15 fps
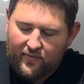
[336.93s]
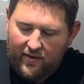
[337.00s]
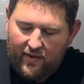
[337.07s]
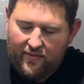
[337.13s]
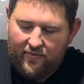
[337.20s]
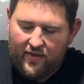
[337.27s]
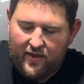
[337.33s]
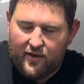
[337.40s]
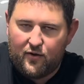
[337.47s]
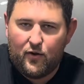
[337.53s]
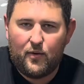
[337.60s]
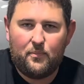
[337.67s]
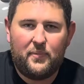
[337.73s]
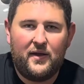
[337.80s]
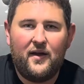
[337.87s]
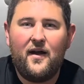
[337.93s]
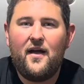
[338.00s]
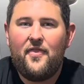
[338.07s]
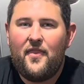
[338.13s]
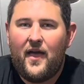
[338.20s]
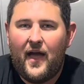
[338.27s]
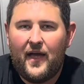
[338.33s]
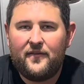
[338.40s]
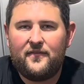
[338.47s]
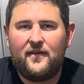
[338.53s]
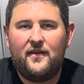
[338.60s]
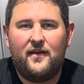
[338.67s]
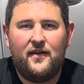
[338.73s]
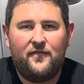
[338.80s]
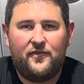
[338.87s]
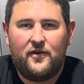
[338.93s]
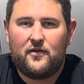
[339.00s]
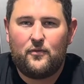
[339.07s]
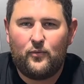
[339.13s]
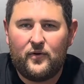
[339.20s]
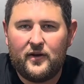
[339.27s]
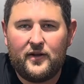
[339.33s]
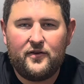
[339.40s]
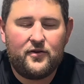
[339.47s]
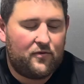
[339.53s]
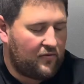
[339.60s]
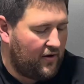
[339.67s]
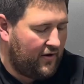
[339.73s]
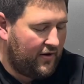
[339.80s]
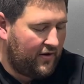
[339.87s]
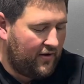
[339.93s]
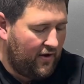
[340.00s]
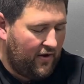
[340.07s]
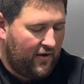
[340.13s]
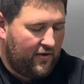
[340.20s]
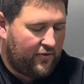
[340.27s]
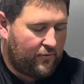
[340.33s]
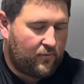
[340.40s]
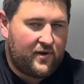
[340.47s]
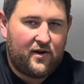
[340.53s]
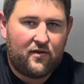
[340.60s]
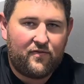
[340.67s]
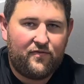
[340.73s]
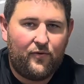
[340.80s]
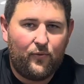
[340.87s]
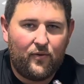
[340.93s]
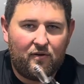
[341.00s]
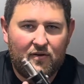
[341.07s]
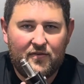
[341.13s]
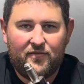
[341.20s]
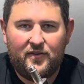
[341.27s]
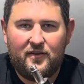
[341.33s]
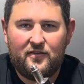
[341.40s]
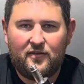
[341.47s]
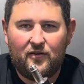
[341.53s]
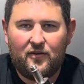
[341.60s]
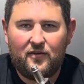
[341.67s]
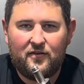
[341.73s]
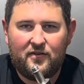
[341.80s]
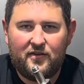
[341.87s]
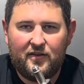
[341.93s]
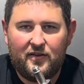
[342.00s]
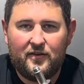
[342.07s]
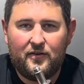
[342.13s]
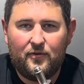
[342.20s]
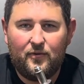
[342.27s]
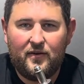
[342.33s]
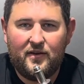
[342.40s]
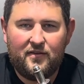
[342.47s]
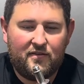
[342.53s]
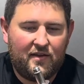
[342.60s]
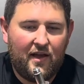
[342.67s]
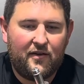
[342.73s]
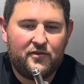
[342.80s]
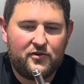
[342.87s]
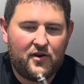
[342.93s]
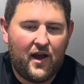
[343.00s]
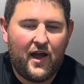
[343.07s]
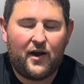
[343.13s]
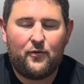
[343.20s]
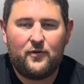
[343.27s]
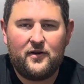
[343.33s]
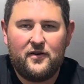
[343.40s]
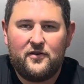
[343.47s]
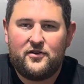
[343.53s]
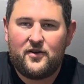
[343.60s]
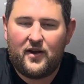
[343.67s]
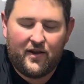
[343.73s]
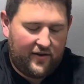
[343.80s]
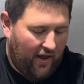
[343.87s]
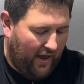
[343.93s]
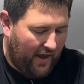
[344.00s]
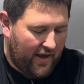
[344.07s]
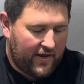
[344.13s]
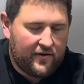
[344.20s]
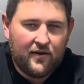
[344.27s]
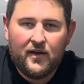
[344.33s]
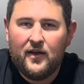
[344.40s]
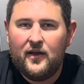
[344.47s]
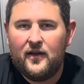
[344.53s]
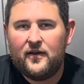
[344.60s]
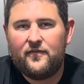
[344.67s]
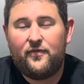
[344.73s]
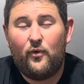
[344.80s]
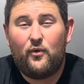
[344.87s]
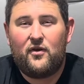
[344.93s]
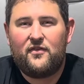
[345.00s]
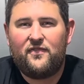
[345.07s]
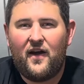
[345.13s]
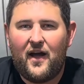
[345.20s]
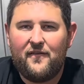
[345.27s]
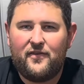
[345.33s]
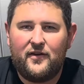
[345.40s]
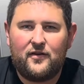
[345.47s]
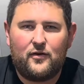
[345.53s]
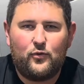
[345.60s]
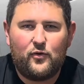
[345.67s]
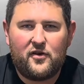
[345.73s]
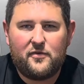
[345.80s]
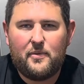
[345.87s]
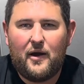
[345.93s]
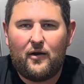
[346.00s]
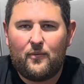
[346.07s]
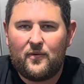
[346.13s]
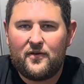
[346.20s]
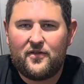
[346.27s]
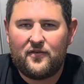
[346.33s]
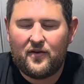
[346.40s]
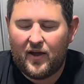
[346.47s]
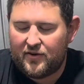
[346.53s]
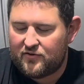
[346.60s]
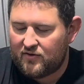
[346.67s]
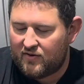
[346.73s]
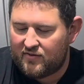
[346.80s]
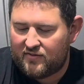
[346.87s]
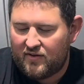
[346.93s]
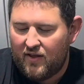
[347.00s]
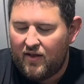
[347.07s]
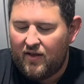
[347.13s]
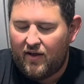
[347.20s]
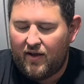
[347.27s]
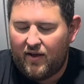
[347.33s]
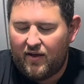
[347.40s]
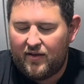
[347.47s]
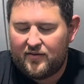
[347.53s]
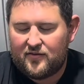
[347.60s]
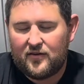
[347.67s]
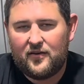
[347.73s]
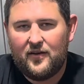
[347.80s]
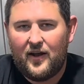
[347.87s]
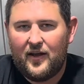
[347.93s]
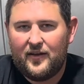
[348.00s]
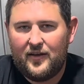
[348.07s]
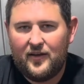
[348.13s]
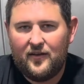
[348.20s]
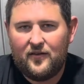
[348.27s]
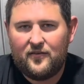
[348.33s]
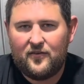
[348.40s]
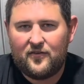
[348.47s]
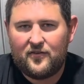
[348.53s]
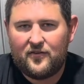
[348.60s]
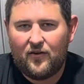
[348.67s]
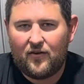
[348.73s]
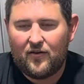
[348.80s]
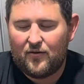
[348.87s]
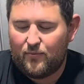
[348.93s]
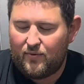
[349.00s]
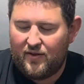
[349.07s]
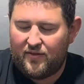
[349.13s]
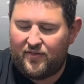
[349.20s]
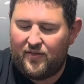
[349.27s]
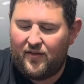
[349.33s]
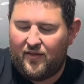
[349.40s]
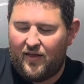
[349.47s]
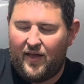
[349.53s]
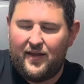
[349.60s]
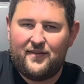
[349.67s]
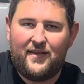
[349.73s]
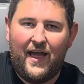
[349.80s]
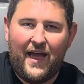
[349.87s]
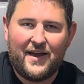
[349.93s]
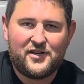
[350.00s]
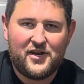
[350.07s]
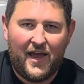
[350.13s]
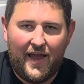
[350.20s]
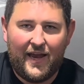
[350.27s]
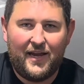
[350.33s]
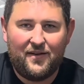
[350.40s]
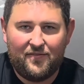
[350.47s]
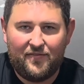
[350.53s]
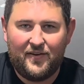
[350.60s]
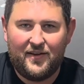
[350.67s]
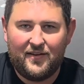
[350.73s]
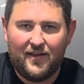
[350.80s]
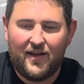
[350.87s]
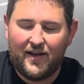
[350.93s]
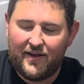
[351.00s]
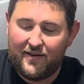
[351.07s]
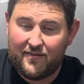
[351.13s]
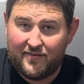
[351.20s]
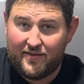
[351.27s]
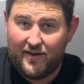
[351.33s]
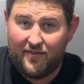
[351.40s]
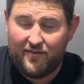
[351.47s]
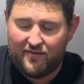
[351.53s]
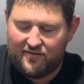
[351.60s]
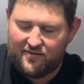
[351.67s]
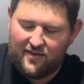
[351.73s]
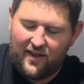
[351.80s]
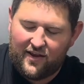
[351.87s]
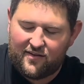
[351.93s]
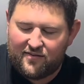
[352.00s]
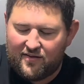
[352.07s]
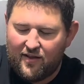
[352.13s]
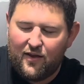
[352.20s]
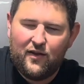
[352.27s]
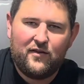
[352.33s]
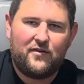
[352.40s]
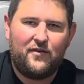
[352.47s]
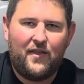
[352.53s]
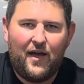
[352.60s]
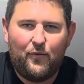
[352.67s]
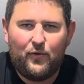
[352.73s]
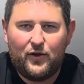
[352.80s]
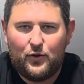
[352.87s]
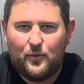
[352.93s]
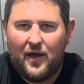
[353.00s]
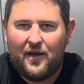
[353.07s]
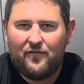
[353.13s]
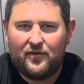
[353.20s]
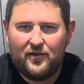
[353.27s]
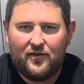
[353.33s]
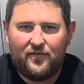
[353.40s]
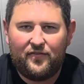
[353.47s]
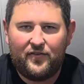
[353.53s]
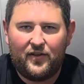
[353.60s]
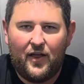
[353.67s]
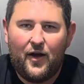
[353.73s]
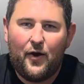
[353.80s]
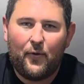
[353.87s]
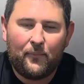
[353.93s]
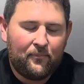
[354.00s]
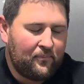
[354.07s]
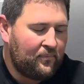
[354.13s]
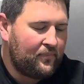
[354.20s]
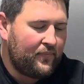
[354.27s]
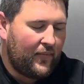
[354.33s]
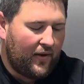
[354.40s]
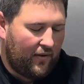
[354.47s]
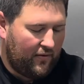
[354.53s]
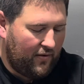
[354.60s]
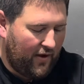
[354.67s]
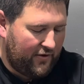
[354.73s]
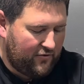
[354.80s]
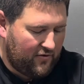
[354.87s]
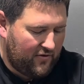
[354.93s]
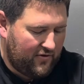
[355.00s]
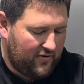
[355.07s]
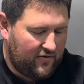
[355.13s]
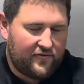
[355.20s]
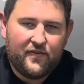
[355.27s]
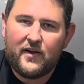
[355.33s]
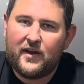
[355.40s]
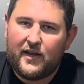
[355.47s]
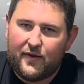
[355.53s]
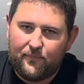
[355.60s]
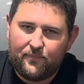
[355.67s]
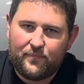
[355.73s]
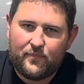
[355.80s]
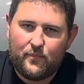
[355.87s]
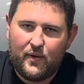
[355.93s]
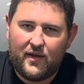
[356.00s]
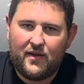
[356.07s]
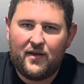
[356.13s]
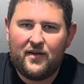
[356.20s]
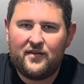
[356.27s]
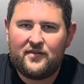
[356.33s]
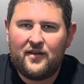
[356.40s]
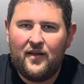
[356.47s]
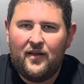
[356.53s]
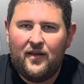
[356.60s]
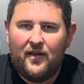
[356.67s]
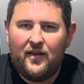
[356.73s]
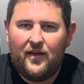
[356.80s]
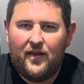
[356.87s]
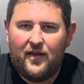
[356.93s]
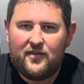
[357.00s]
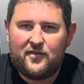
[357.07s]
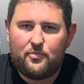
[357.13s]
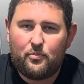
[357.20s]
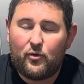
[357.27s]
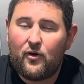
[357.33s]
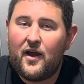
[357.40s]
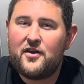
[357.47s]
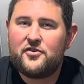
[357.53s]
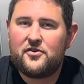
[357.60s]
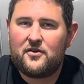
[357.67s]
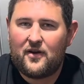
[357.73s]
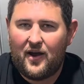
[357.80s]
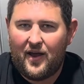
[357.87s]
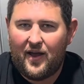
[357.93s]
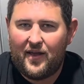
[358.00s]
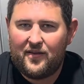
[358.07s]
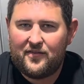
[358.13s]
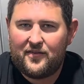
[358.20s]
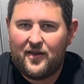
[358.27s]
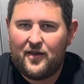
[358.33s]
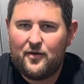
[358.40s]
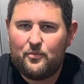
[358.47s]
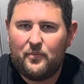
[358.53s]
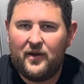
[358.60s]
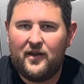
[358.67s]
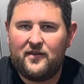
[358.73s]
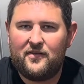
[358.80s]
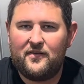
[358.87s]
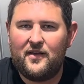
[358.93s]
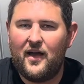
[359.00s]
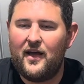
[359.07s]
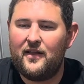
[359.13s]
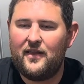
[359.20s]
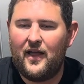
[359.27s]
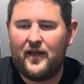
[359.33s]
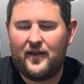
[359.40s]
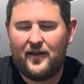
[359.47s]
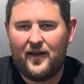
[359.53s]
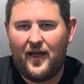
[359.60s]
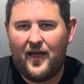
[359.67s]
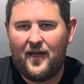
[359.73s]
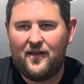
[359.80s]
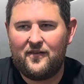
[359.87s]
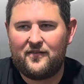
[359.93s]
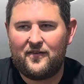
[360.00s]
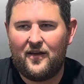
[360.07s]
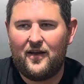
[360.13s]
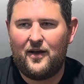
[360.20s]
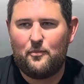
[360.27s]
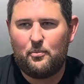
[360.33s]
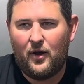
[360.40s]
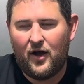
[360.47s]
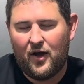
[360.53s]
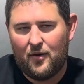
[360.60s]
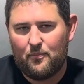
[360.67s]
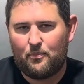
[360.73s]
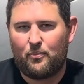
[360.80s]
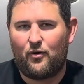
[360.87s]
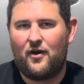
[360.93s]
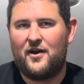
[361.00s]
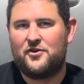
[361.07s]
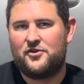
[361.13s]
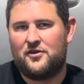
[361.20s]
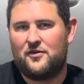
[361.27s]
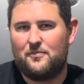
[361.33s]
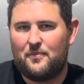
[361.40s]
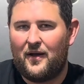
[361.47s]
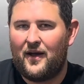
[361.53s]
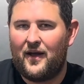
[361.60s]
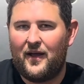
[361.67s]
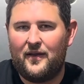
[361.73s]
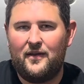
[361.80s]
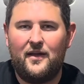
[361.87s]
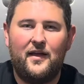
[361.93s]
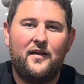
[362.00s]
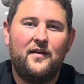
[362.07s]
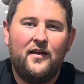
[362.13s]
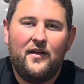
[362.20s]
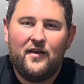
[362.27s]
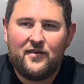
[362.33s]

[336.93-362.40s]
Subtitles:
And then beyond that, if you're wanting to run 3 or 4 of these large solenoids down track where you're trying to add 400 or 500 horsepower worth of nitrous, it's a good idea to start with a dash 8 feed line instead of the 6, so that way you have enough flow. Nitrous is funny because it's pressurized, but it's not like it has a pump pressure behind it.